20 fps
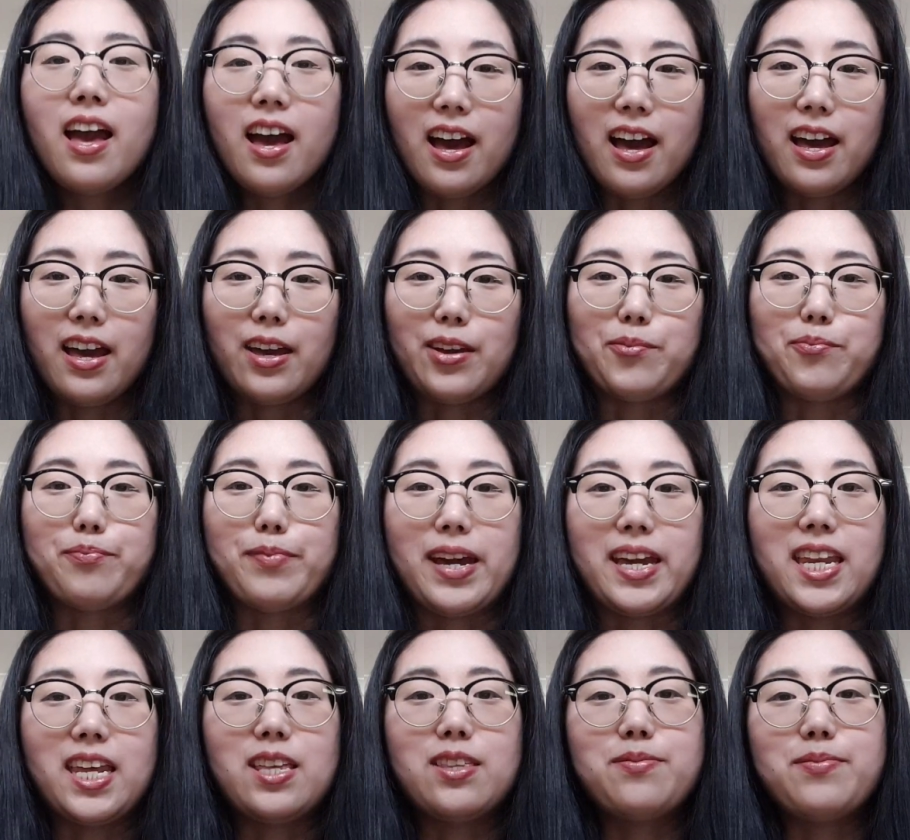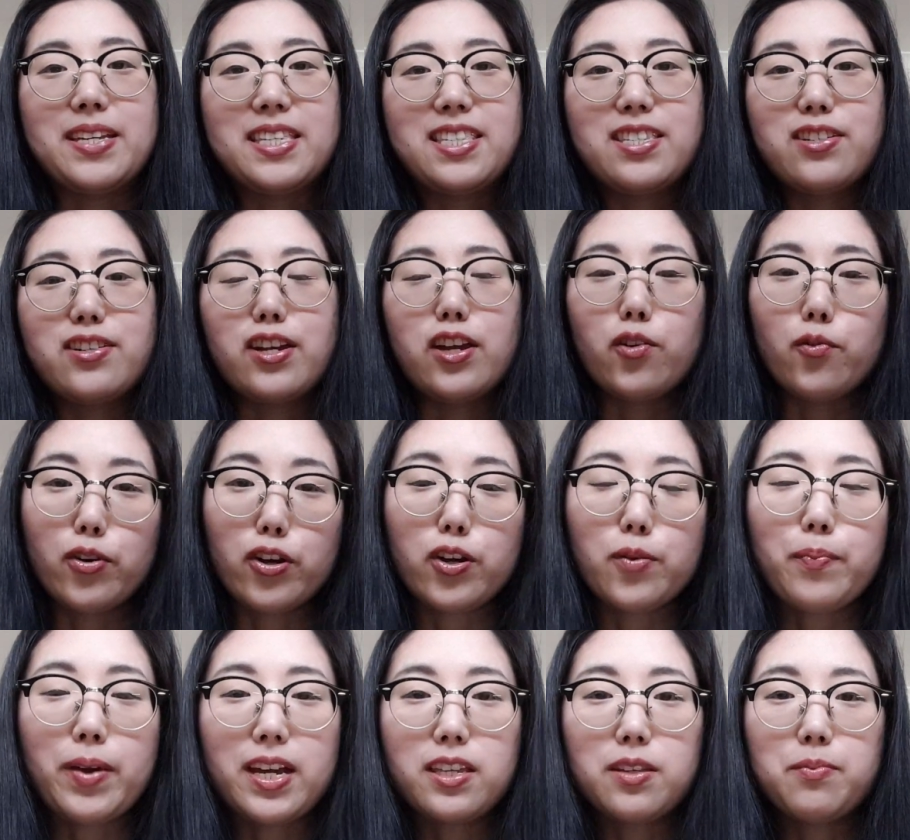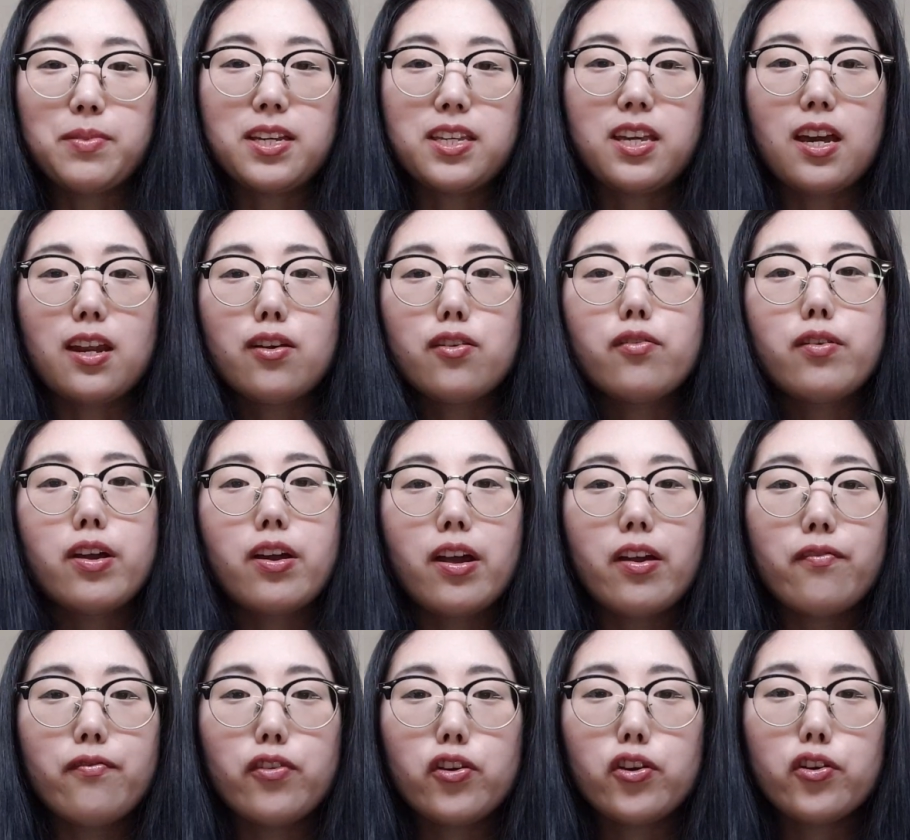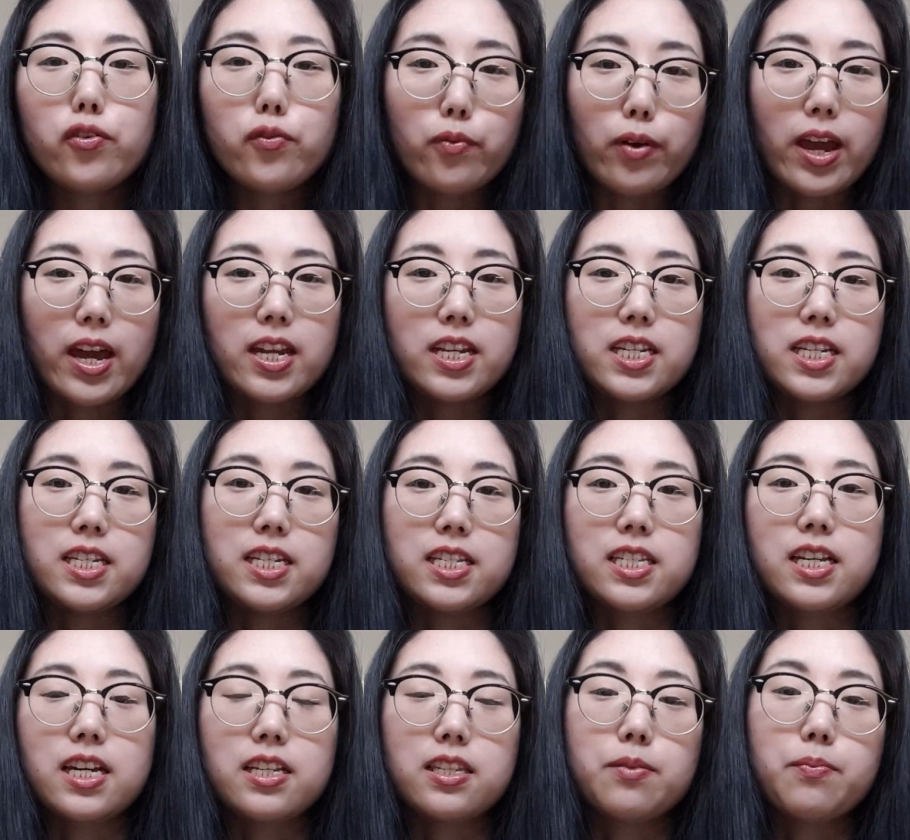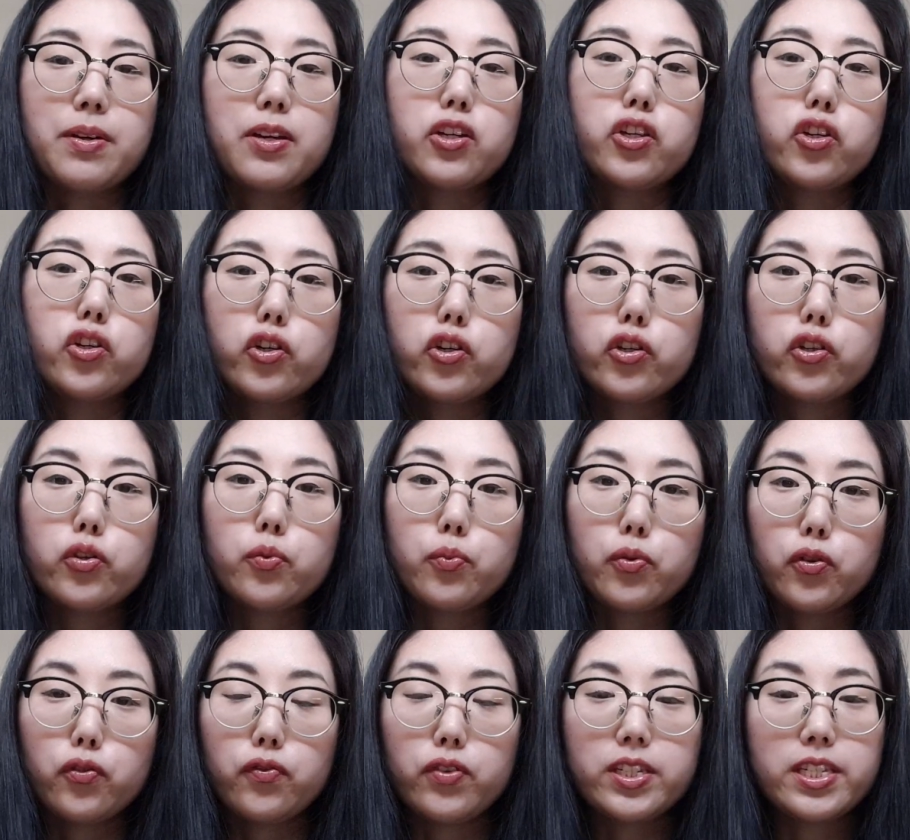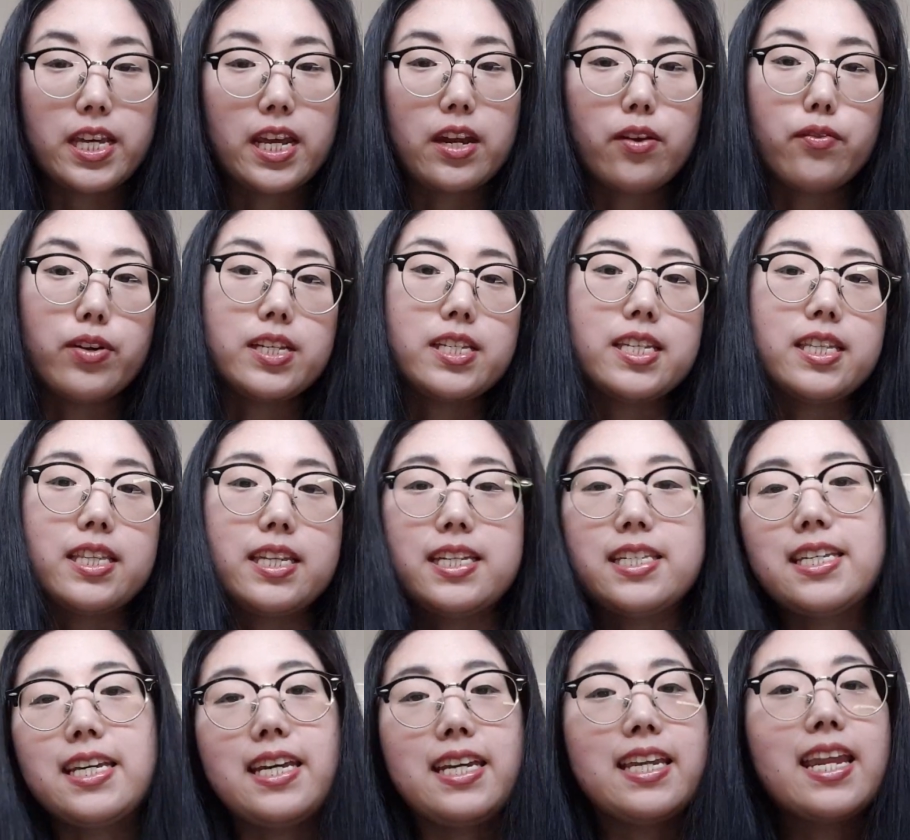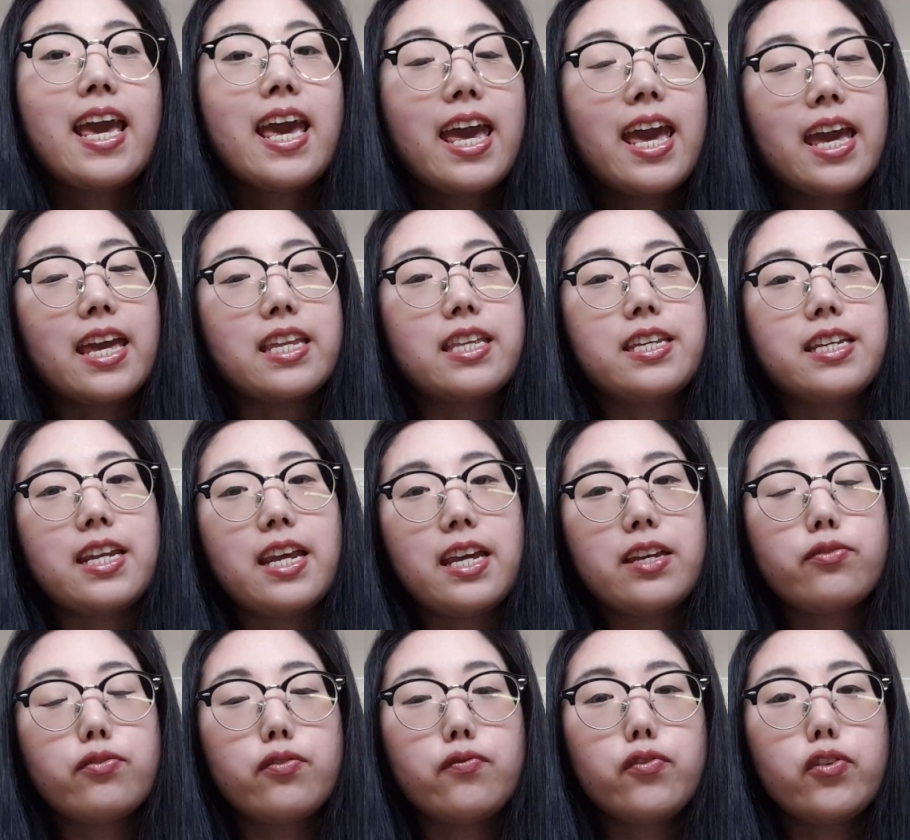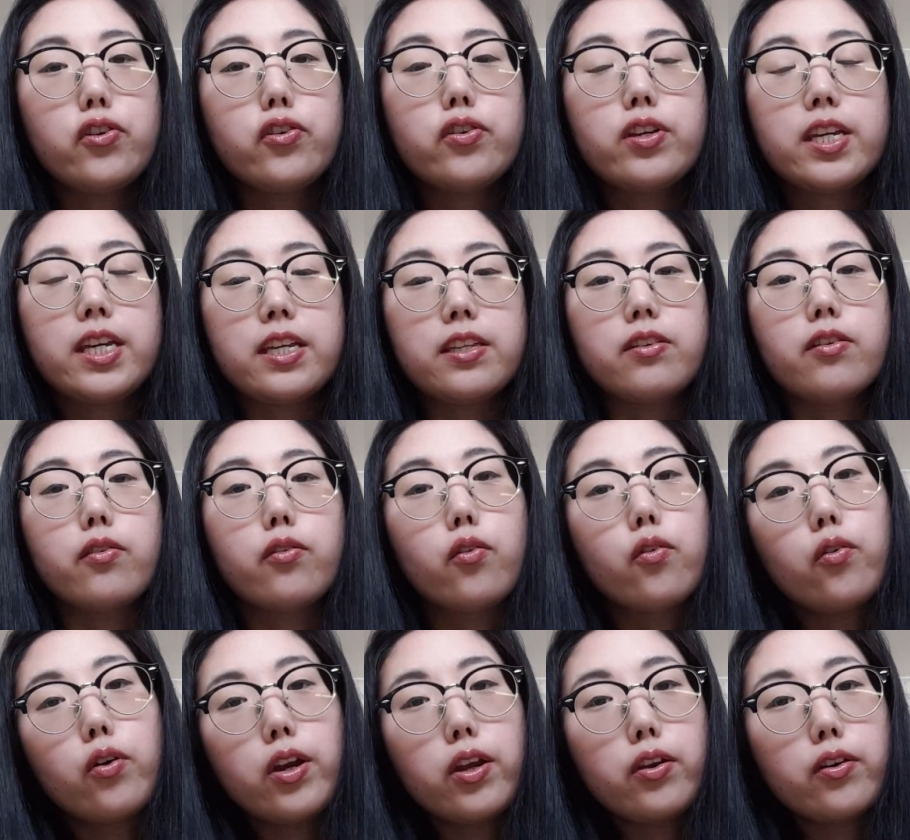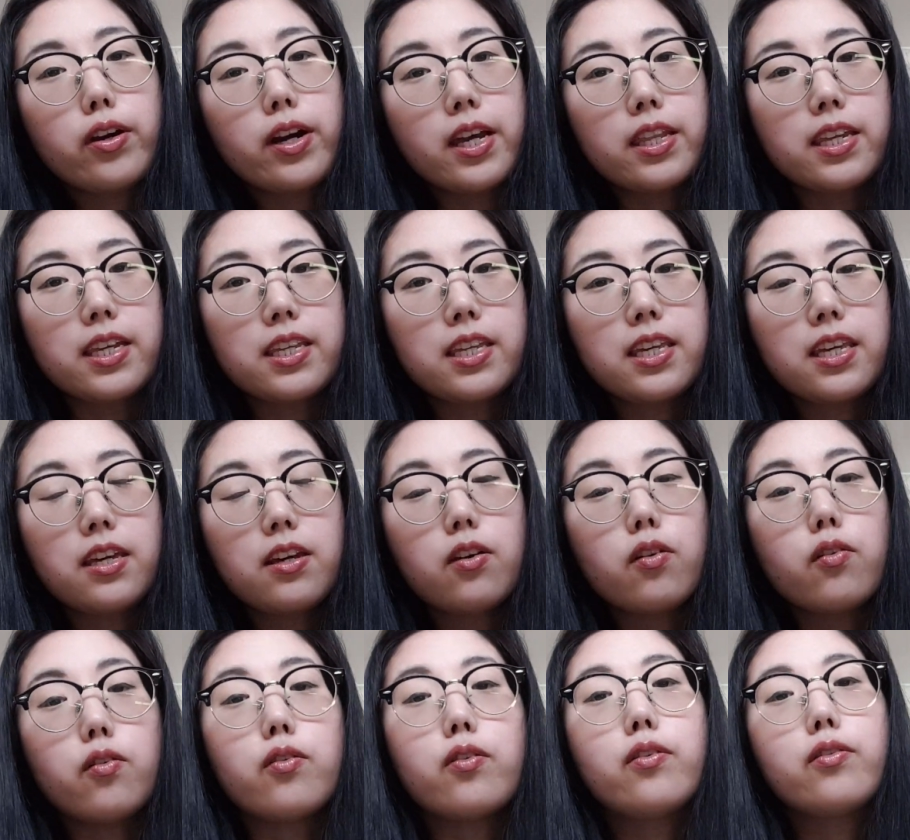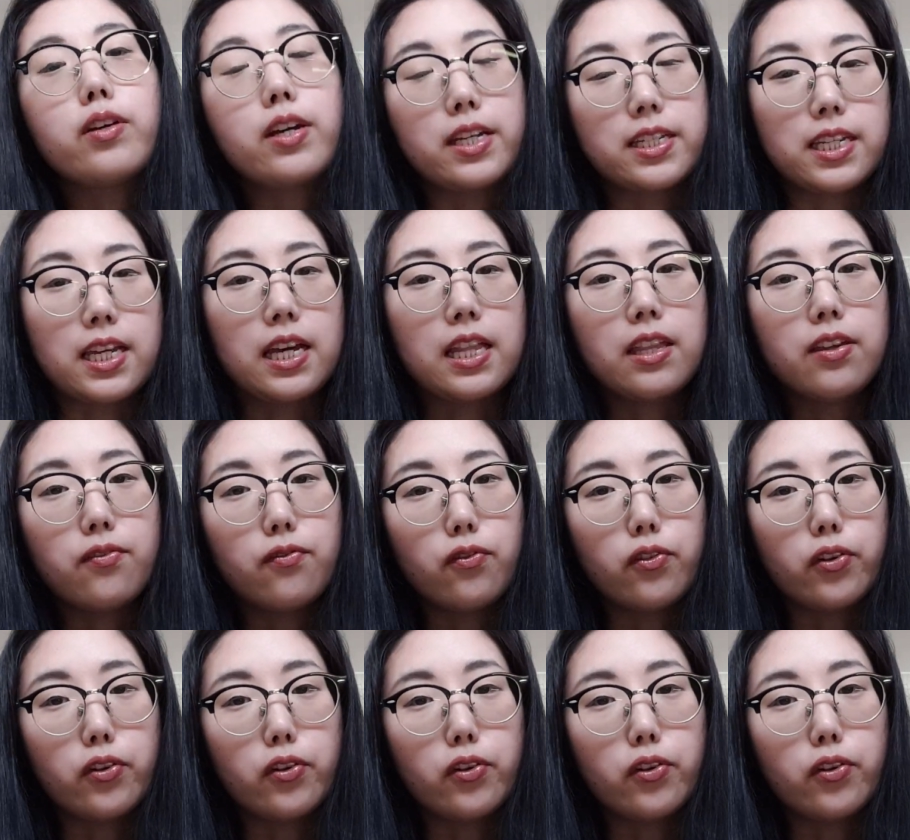Hi, my name is Matsuri and welcome back to my channel where I view, rant and discuss about shows or movies that I recently seen. And today's review is on Koe no Katachi or A Silent